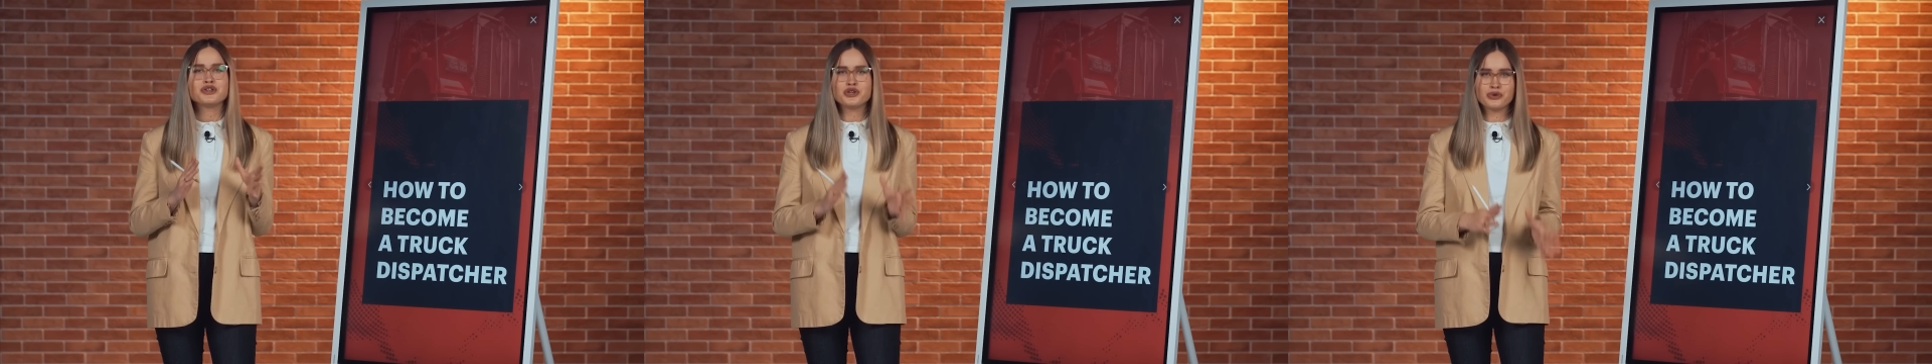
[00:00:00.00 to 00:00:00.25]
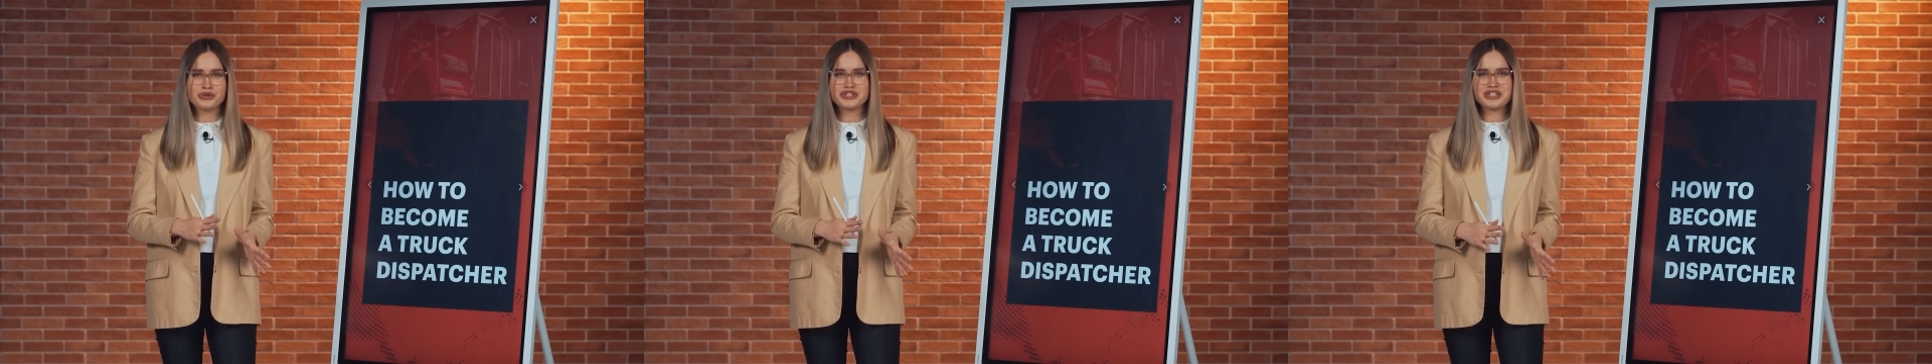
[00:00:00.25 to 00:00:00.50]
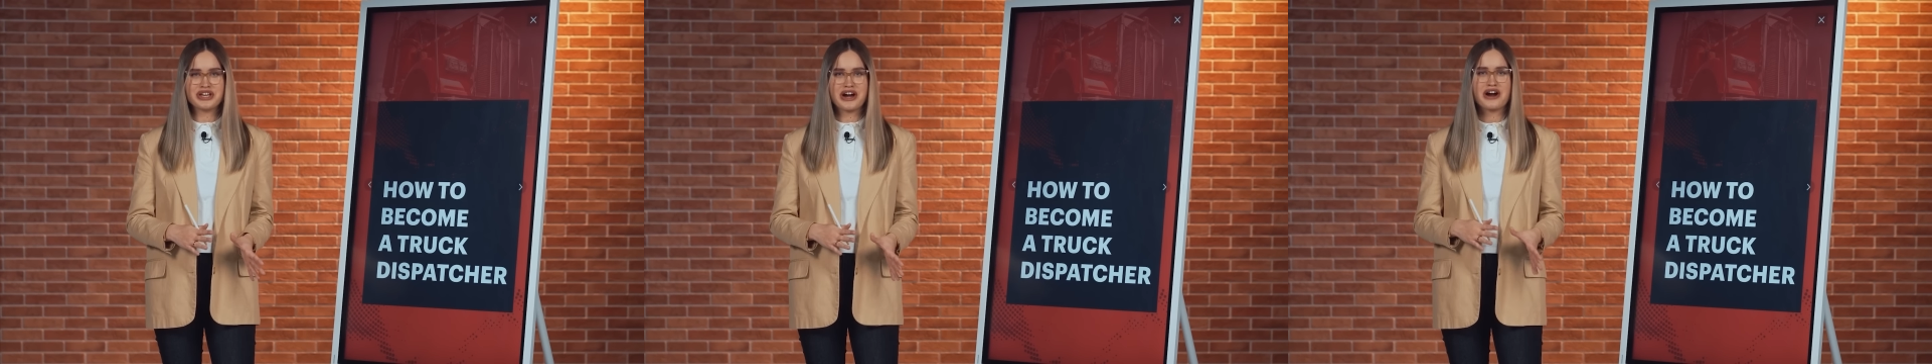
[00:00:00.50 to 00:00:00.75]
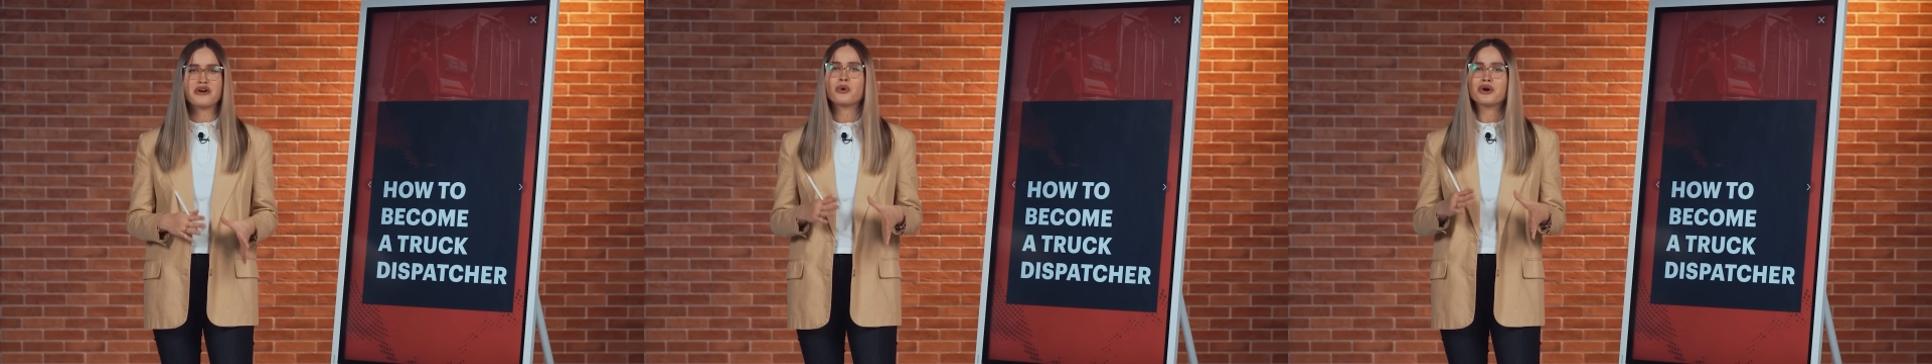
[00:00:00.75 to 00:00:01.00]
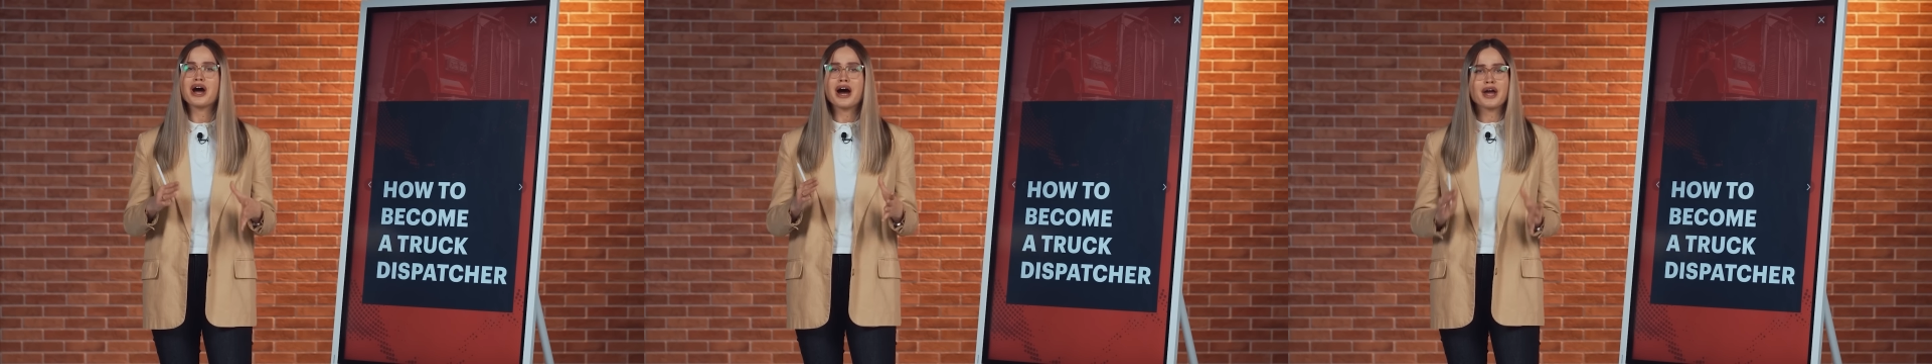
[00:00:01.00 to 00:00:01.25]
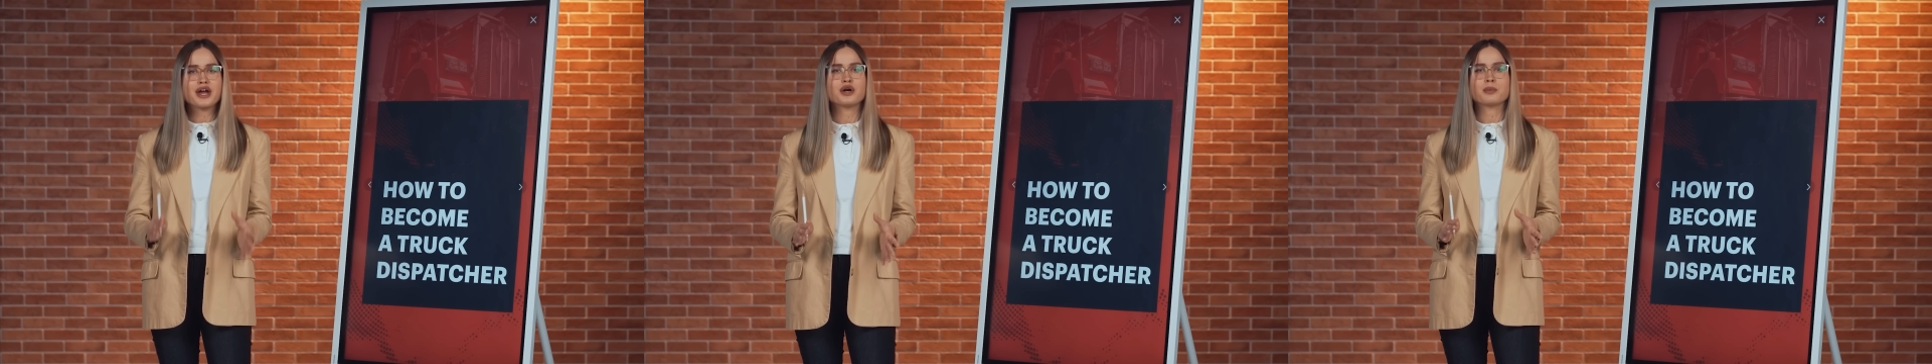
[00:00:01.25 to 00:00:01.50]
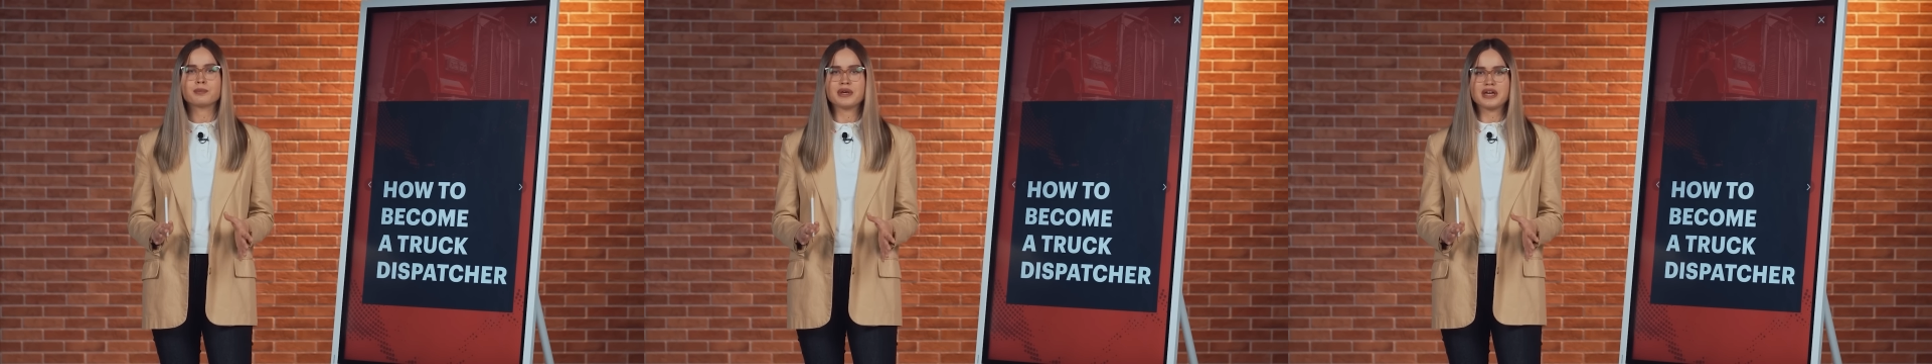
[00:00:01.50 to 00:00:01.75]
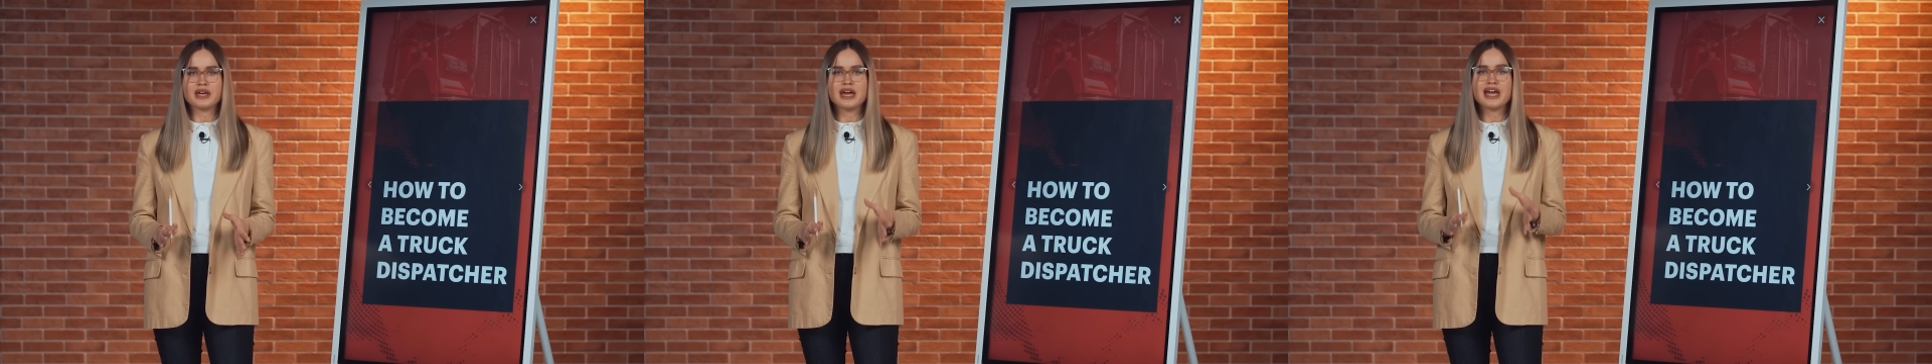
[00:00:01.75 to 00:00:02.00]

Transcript: UCR, or IRP